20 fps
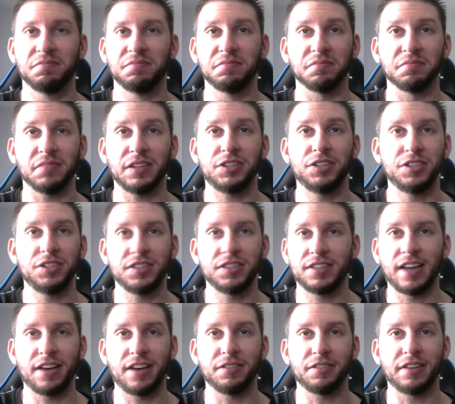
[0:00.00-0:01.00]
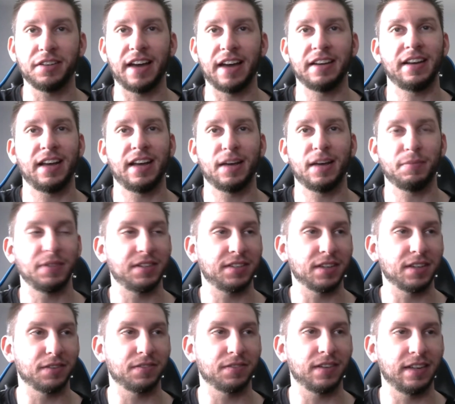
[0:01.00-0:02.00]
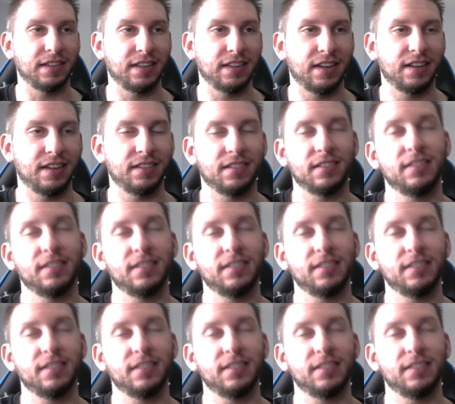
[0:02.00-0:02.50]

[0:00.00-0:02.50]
like she just had her cat nap and stuff like that, and